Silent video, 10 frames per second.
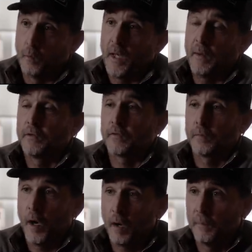Why was
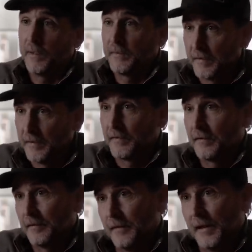small
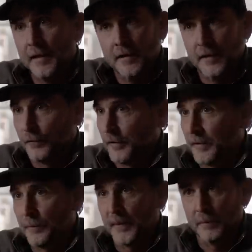business any different
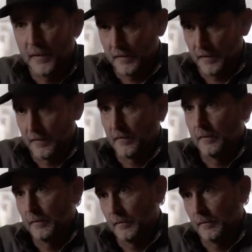than big business?